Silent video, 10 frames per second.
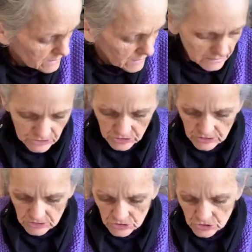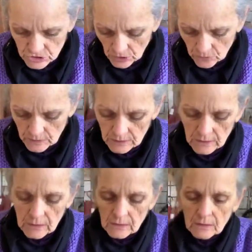actually doesn't show it,
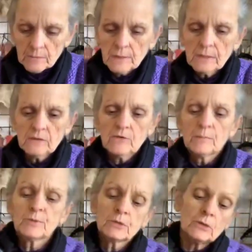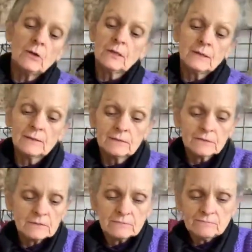but if I put it on, and
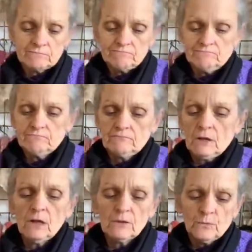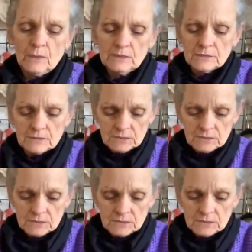this color-wise is